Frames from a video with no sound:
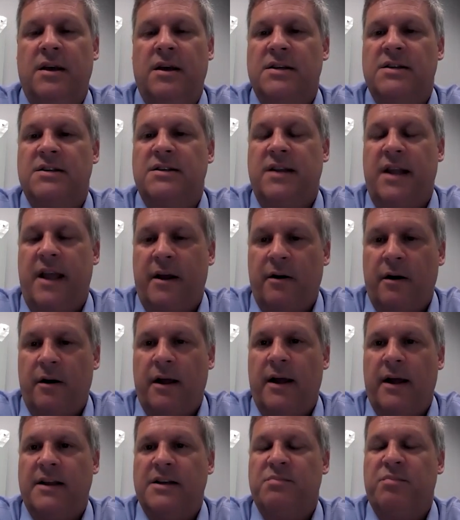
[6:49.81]

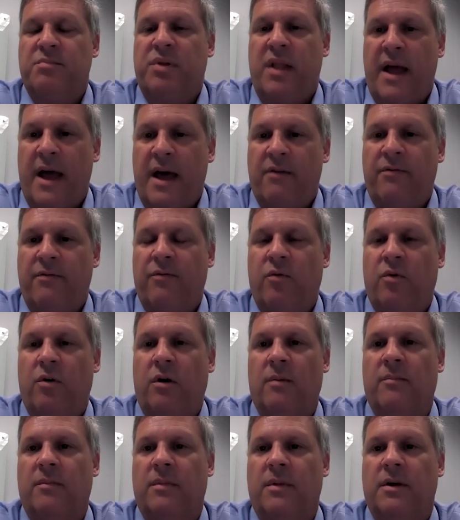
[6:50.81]
standardized
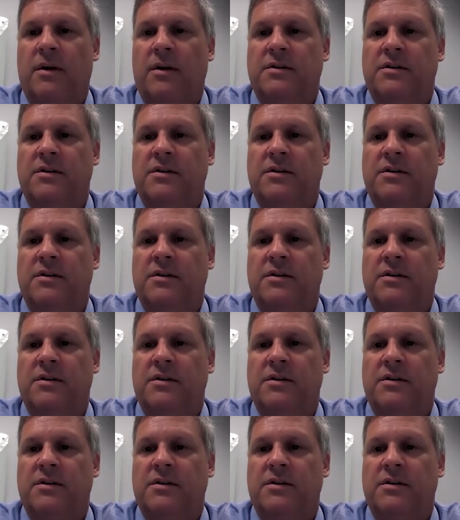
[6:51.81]
platform